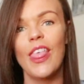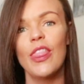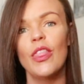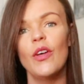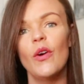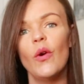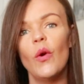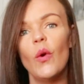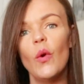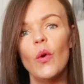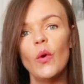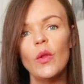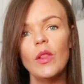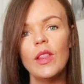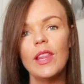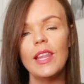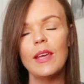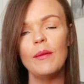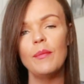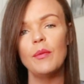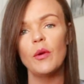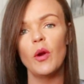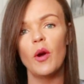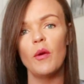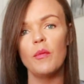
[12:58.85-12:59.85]
The
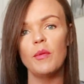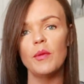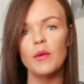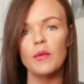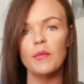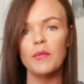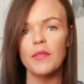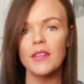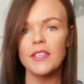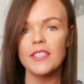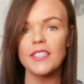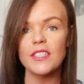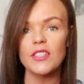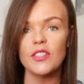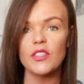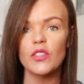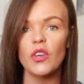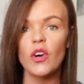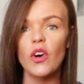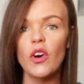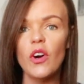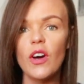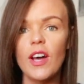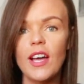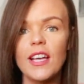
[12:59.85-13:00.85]
only problem that it's
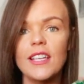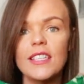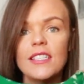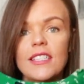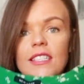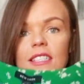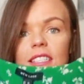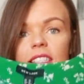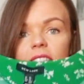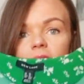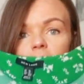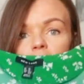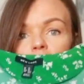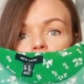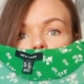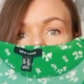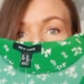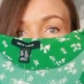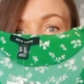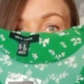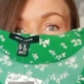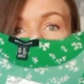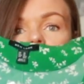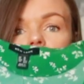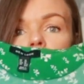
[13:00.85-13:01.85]
got is the
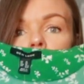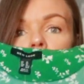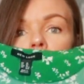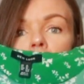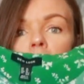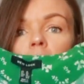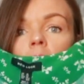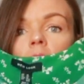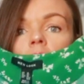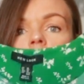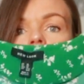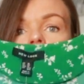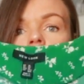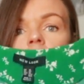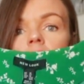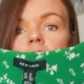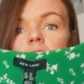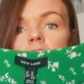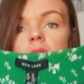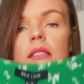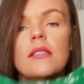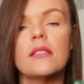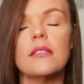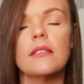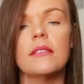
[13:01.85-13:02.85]
blinking
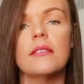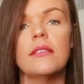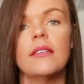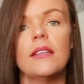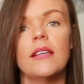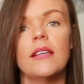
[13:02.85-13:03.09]
buttons